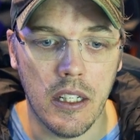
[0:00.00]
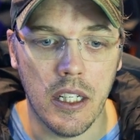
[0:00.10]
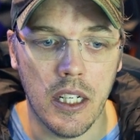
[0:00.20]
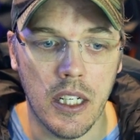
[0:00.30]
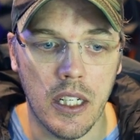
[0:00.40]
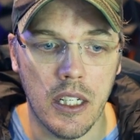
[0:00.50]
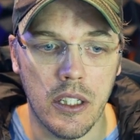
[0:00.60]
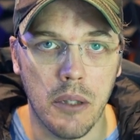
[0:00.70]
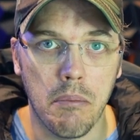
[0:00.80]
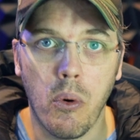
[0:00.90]

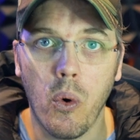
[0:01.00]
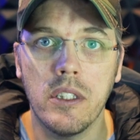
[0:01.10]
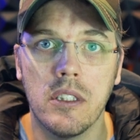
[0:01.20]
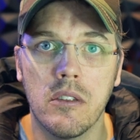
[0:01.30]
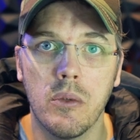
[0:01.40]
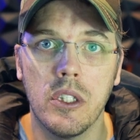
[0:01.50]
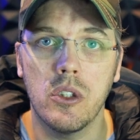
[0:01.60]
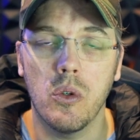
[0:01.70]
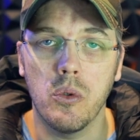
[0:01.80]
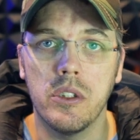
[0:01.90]
the point in which
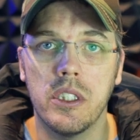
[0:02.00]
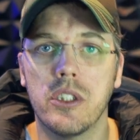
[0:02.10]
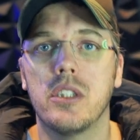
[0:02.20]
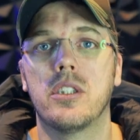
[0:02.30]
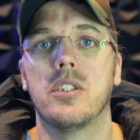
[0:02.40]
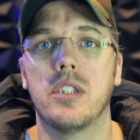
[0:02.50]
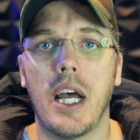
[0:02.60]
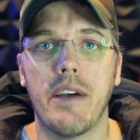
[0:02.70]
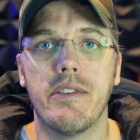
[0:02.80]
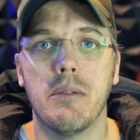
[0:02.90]
all decisions
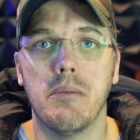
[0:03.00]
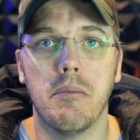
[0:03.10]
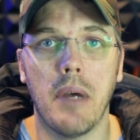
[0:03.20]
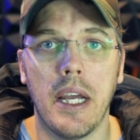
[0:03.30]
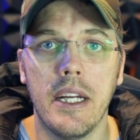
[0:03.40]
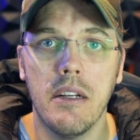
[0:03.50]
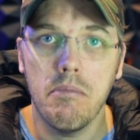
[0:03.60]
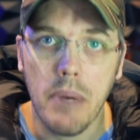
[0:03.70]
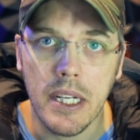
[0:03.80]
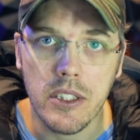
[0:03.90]
have to be
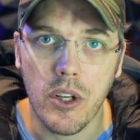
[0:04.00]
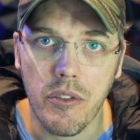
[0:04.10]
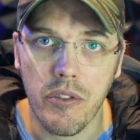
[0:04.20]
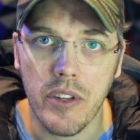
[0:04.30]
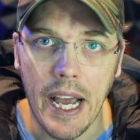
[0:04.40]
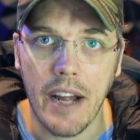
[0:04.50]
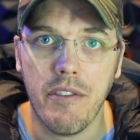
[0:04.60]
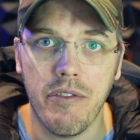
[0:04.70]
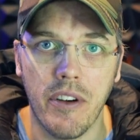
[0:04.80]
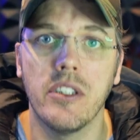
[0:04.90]
made based off that
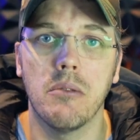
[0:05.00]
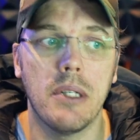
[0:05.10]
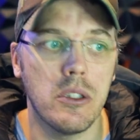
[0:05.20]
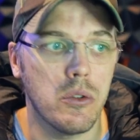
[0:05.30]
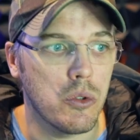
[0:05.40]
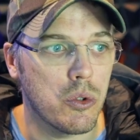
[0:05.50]
fundamental